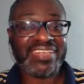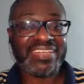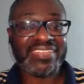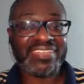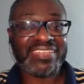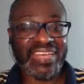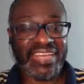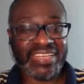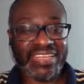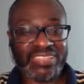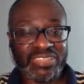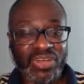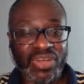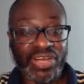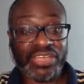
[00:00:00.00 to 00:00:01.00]
the
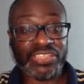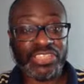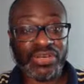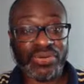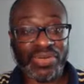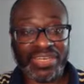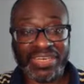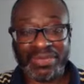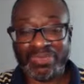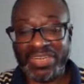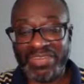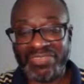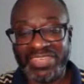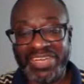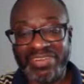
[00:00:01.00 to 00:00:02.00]
Lakers are a joke, and I'm
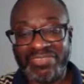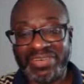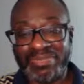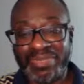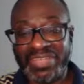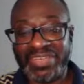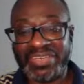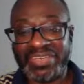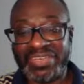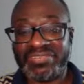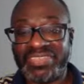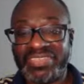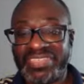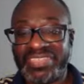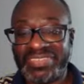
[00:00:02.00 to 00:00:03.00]
loving every minute of
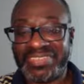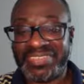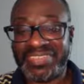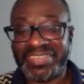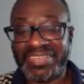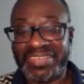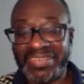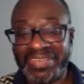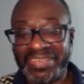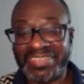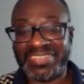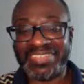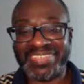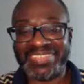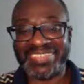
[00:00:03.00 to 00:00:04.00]
it. Wow.
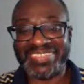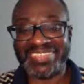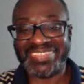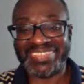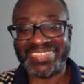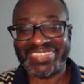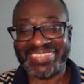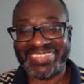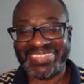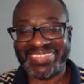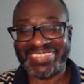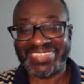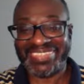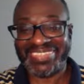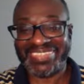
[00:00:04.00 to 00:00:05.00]
Wow.
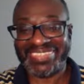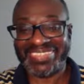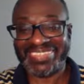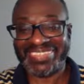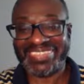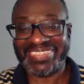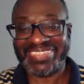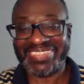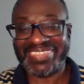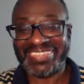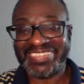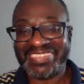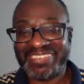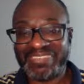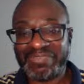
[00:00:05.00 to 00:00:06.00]
Well,
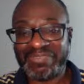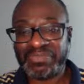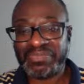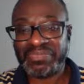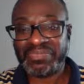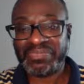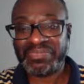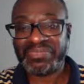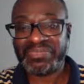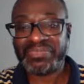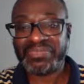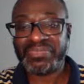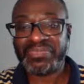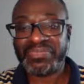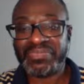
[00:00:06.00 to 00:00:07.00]
there you go. Shit.
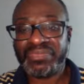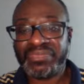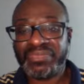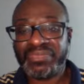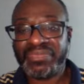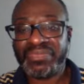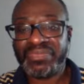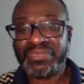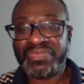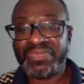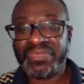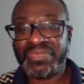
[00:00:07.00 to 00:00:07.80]
Mm-hmm.